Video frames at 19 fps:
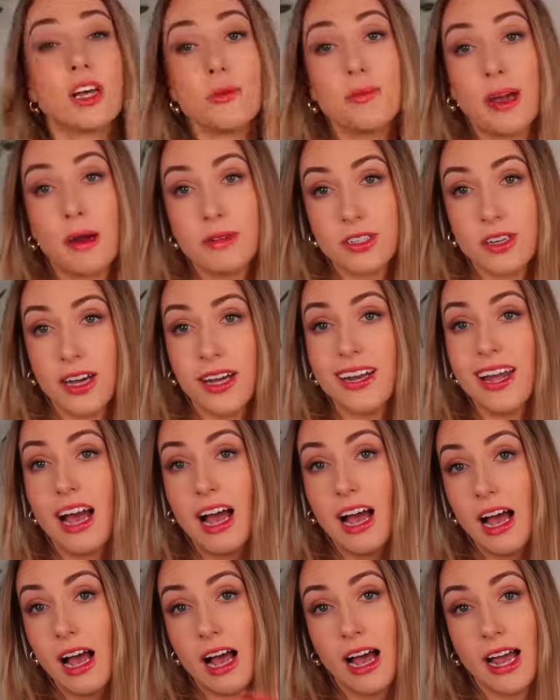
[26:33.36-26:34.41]
hope that was good.
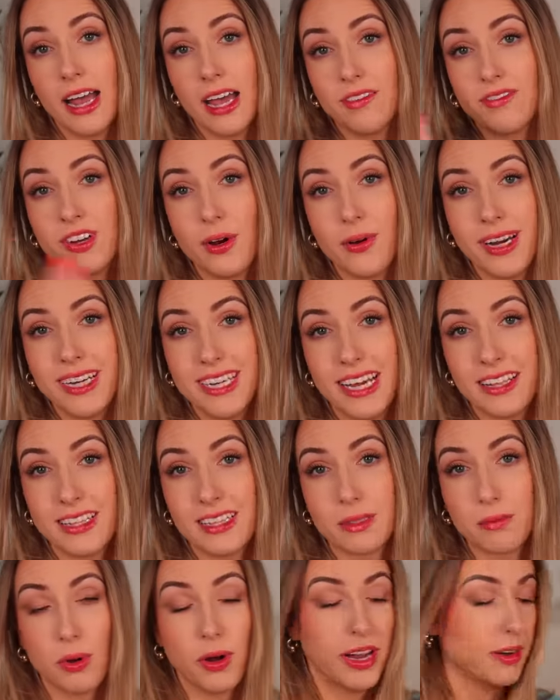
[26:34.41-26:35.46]
I have no idea at
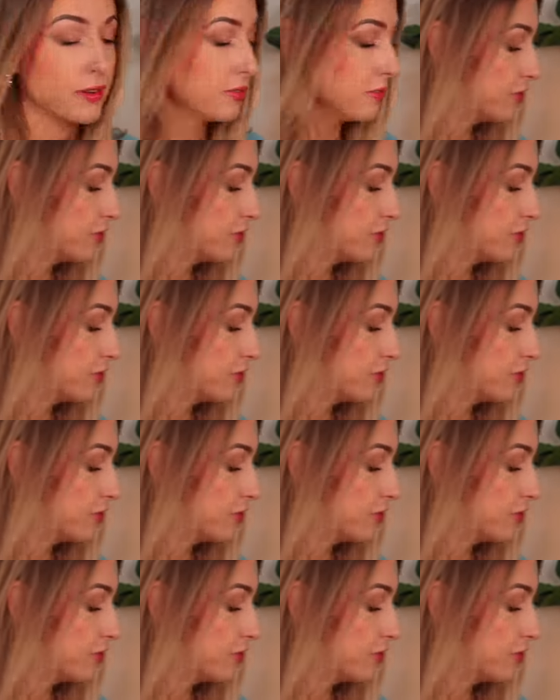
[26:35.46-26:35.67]
this point.